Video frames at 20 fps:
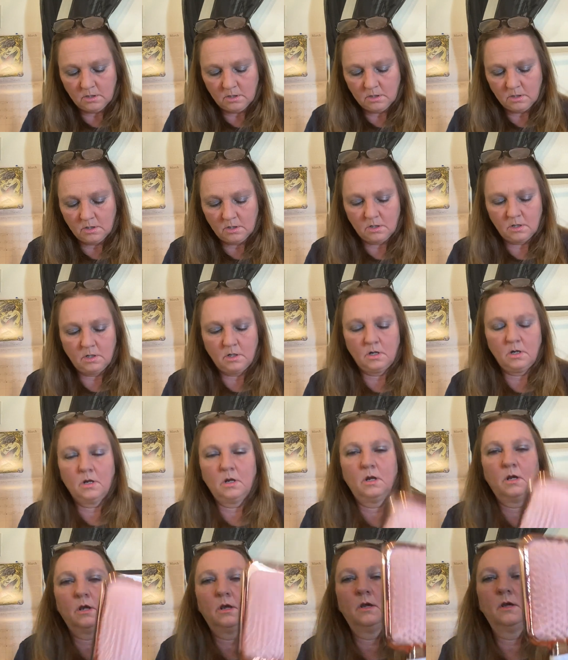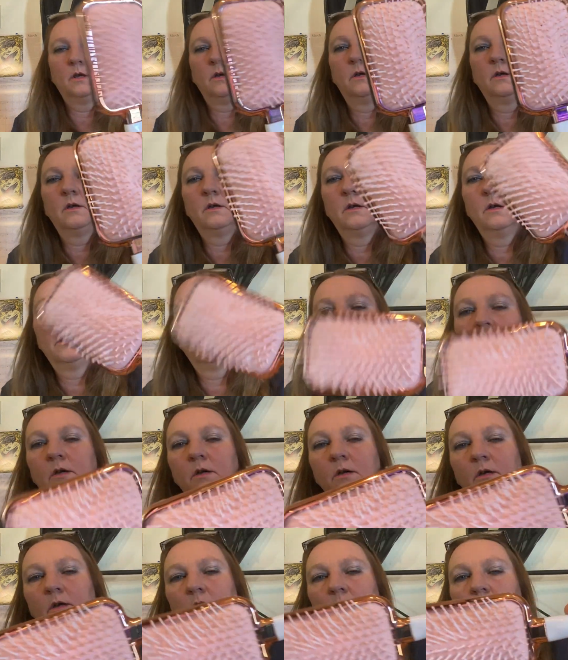
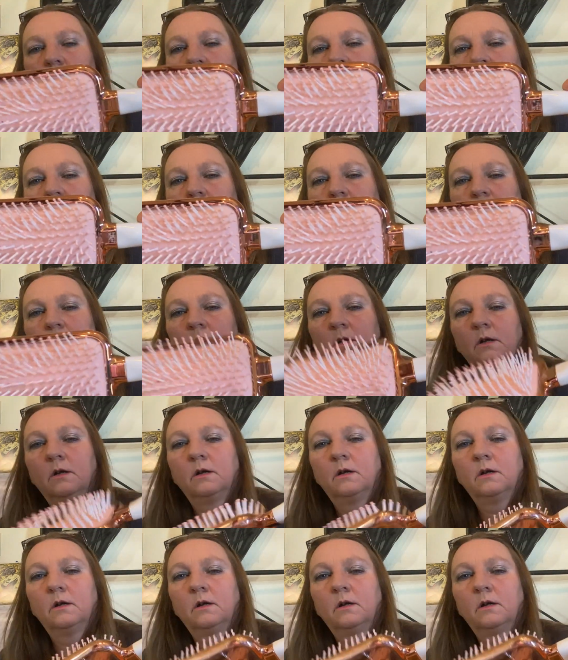(no one is talking)